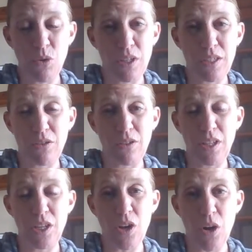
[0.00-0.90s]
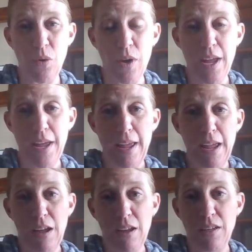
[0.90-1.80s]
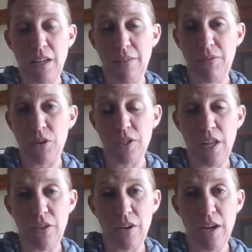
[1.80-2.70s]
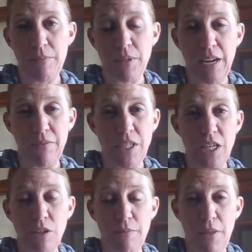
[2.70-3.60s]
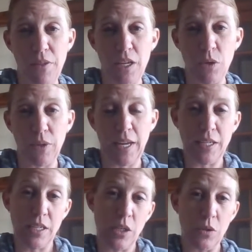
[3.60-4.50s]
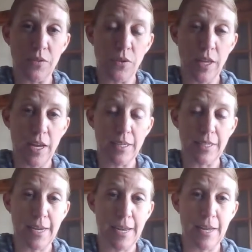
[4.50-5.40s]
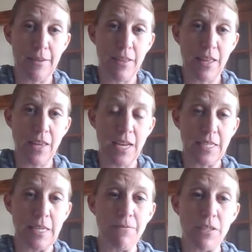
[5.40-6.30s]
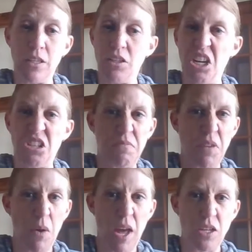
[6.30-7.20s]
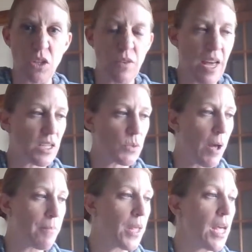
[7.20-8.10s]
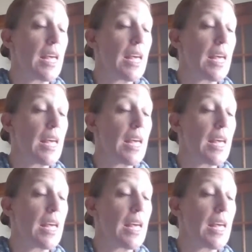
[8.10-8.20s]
You can certainly go and if there's another kind of teaching method that you would like to use for that team facilitation, go ahead and do that as well.